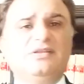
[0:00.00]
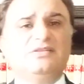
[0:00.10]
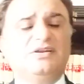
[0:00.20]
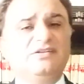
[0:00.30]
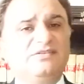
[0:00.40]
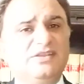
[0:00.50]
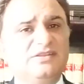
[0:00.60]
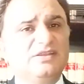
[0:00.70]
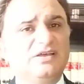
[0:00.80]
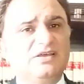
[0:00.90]

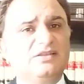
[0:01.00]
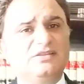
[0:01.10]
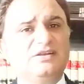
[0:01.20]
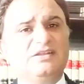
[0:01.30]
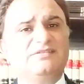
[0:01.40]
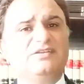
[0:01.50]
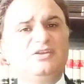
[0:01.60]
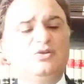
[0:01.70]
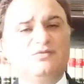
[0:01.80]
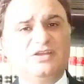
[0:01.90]
the
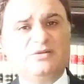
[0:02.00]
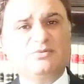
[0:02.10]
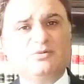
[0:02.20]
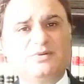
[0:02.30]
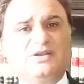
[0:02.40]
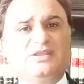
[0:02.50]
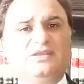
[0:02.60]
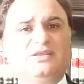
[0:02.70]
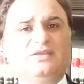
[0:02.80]
destiny of that property